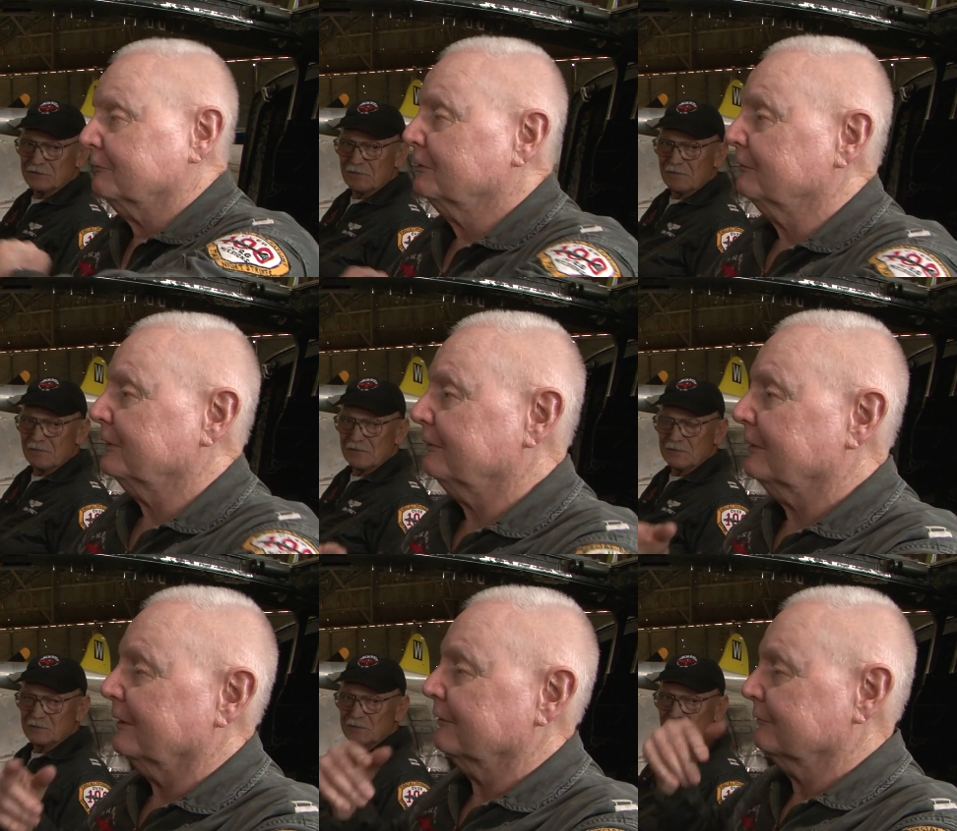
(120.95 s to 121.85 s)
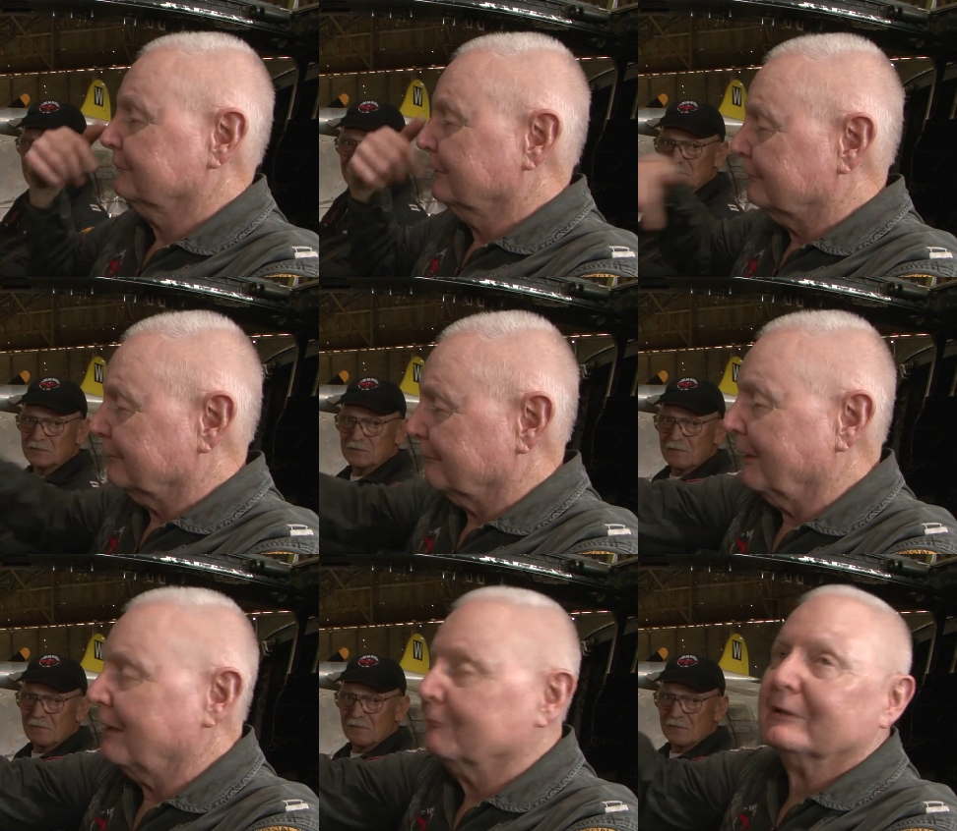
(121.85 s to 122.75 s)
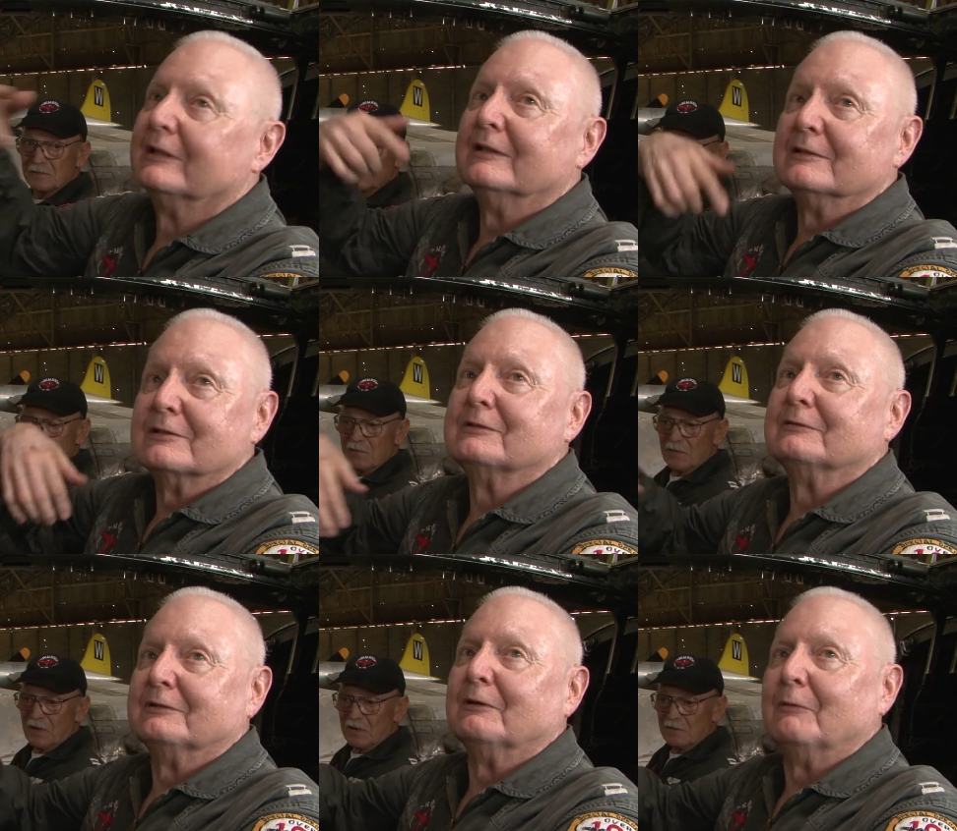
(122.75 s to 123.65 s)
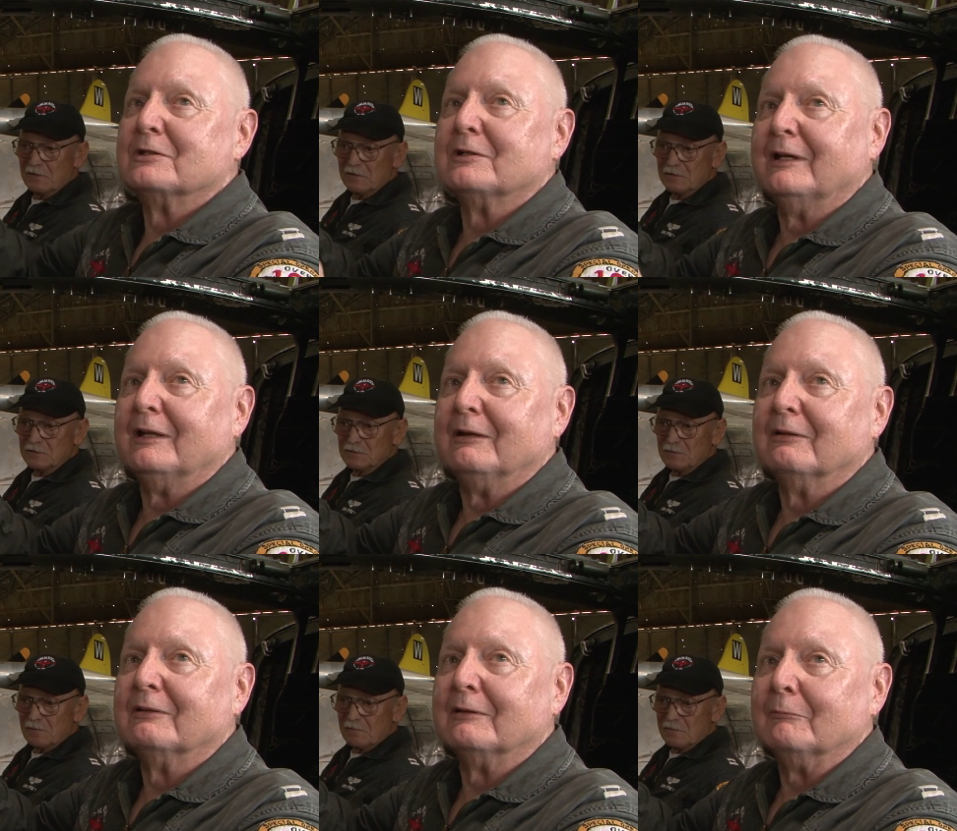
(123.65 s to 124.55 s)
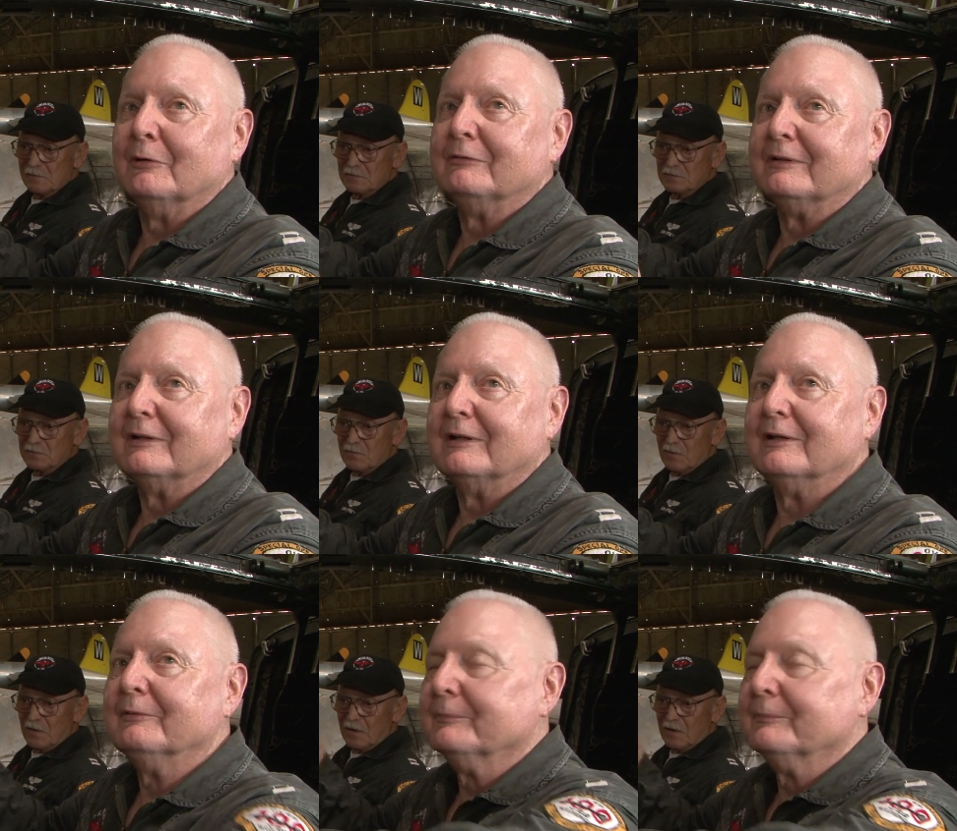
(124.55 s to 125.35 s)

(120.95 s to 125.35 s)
Speaker 1: doing uh, going around because there wasn't anything moving there.